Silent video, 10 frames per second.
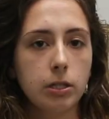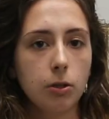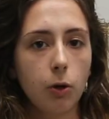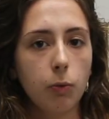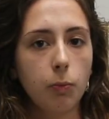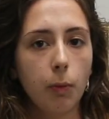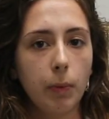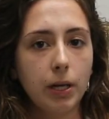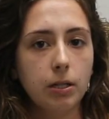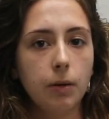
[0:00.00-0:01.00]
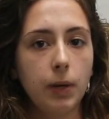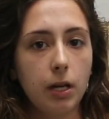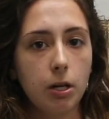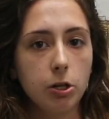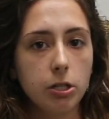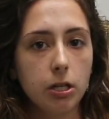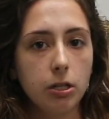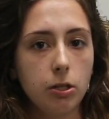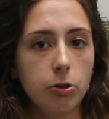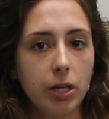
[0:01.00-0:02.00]
its own momentum and inertia
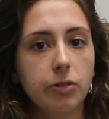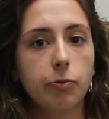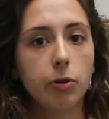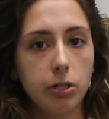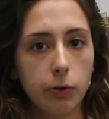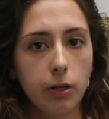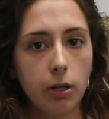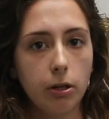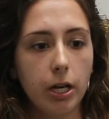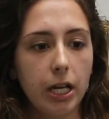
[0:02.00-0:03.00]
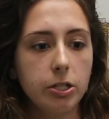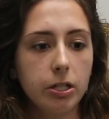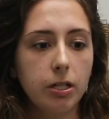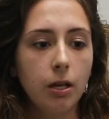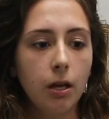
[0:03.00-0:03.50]
to transfer it to another agent.